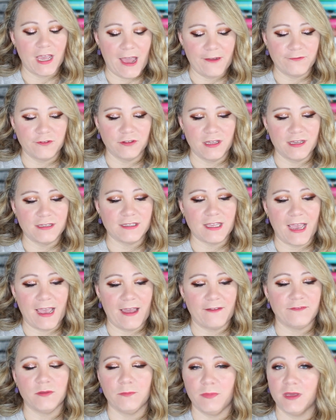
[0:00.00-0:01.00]
after this I
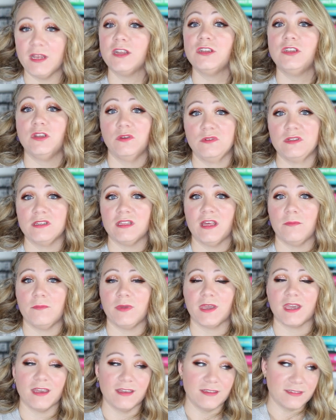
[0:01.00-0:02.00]
have to bid adieu to them
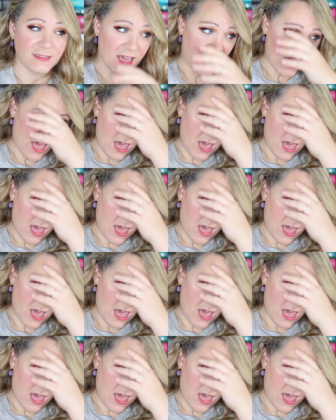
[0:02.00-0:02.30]
because